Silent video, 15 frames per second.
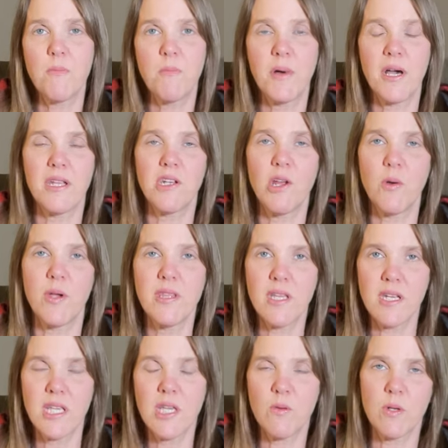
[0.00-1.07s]
But knowing
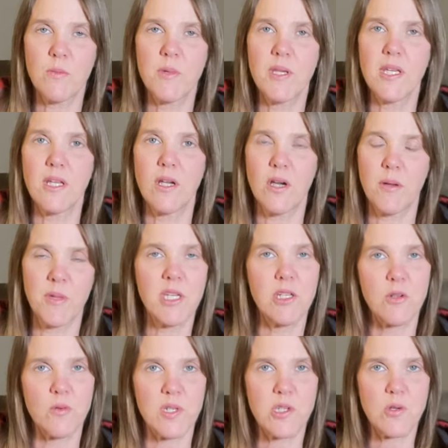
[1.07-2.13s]
that he would be coming
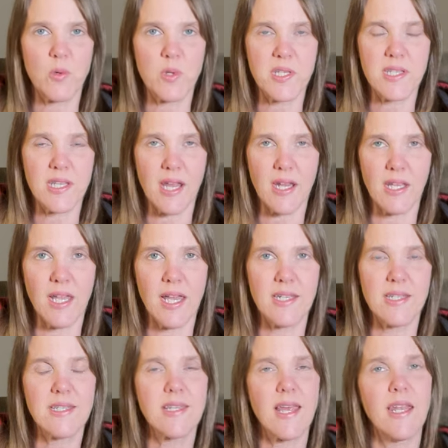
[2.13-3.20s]
into a school setting, I
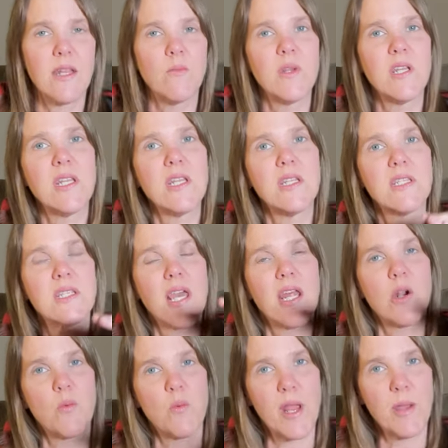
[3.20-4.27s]
decided we needed to
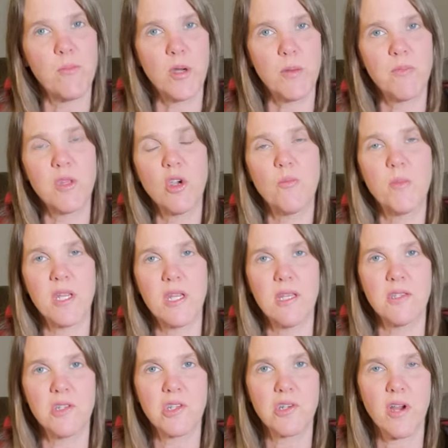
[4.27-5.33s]
kind of ramp up the
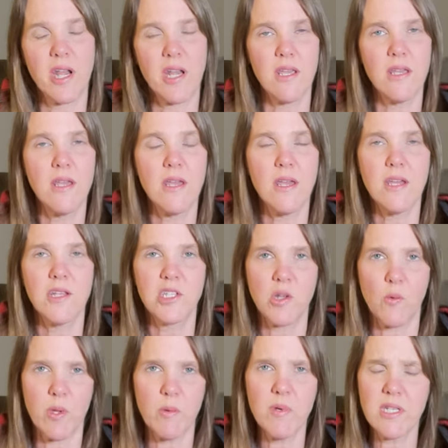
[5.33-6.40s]
obedience training.
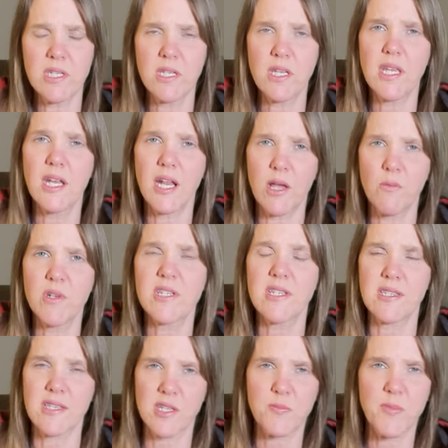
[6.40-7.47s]
So we went, he and I went to six